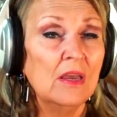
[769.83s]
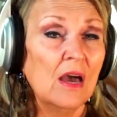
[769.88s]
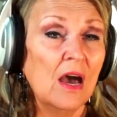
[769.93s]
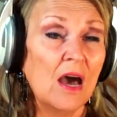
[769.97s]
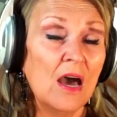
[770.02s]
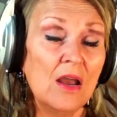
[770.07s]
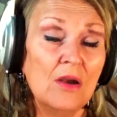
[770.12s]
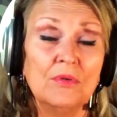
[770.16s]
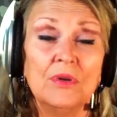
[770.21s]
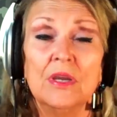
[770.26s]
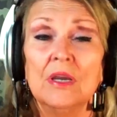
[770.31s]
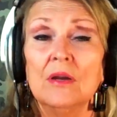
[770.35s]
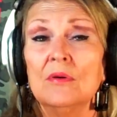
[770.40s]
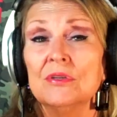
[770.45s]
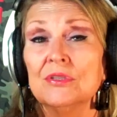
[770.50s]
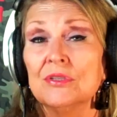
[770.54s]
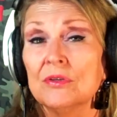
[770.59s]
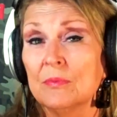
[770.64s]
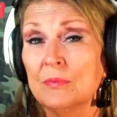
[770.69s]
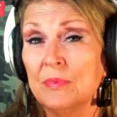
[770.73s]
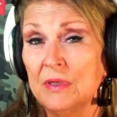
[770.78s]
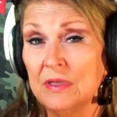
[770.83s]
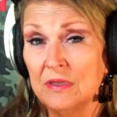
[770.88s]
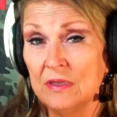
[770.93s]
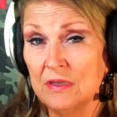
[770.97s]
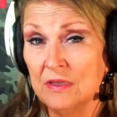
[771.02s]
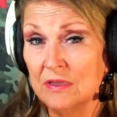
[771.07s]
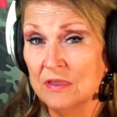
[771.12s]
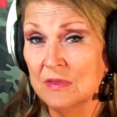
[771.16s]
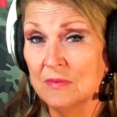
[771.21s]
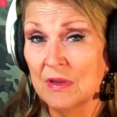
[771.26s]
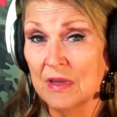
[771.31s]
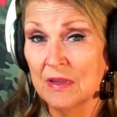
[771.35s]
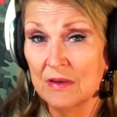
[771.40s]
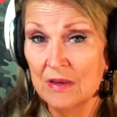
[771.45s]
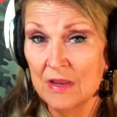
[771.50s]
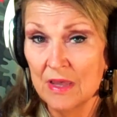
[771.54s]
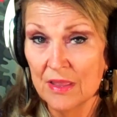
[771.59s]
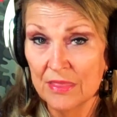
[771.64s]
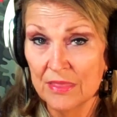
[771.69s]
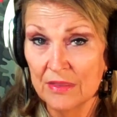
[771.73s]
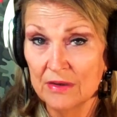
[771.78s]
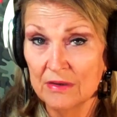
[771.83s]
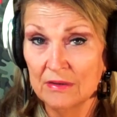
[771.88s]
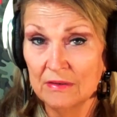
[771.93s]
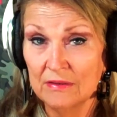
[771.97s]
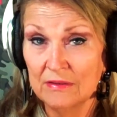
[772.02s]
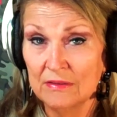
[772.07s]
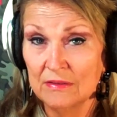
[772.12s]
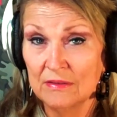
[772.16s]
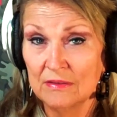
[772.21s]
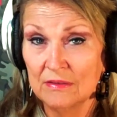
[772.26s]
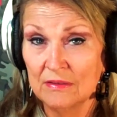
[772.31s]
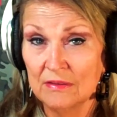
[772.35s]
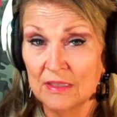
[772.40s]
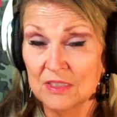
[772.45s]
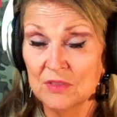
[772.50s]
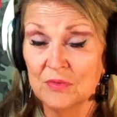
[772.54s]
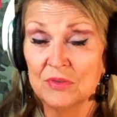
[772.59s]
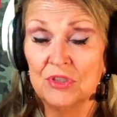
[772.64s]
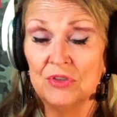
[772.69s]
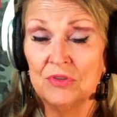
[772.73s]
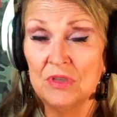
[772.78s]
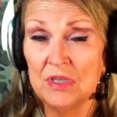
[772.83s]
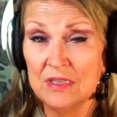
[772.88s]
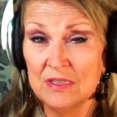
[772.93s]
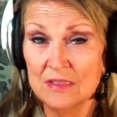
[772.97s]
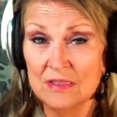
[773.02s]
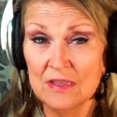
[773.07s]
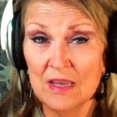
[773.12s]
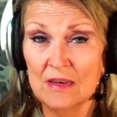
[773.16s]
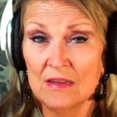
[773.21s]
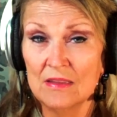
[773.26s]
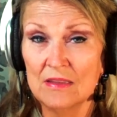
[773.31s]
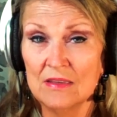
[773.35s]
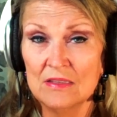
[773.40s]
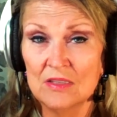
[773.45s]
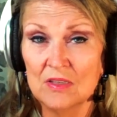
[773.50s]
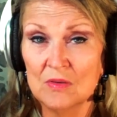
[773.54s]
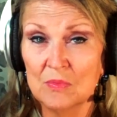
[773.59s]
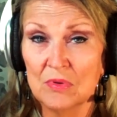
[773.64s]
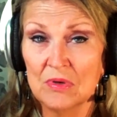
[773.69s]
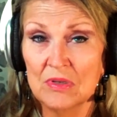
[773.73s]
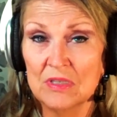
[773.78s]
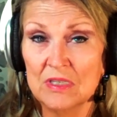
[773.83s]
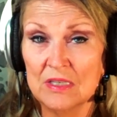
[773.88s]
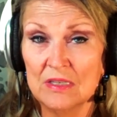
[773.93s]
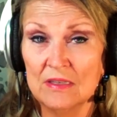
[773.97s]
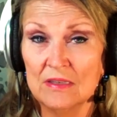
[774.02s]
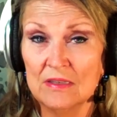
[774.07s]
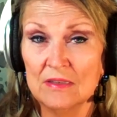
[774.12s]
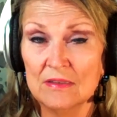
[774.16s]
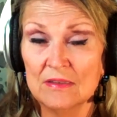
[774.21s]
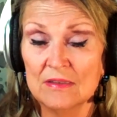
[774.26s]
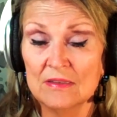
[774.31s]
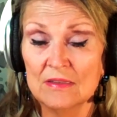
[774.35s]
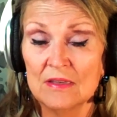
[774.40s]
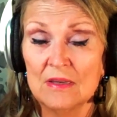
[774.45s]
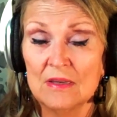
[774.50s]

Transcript: I don't care what your opinion is about nothing. That's what you need to say to these superintendents.